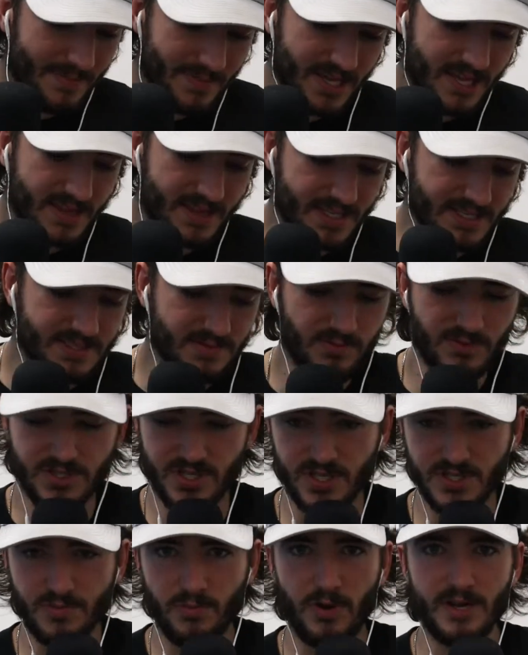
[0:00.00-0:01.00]
this
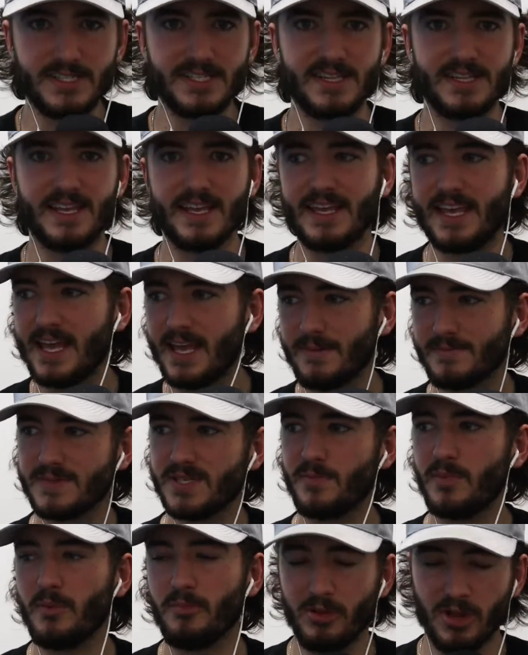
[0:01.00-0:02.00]
just wasn't the game to
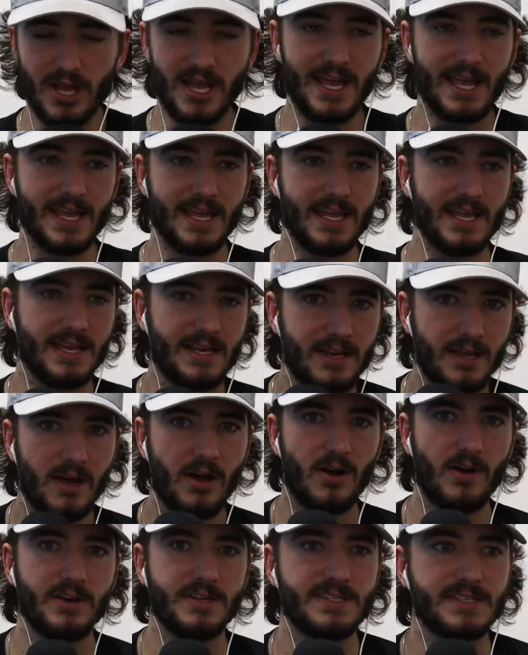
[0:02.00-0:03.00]
be playing it in,
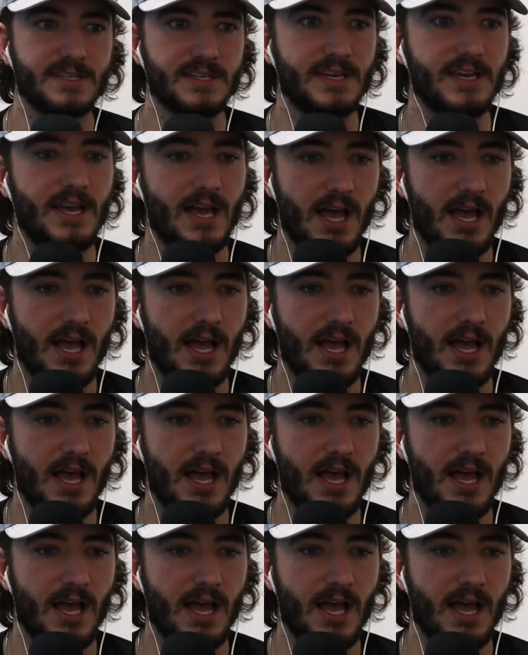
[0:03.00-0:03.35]
honestly.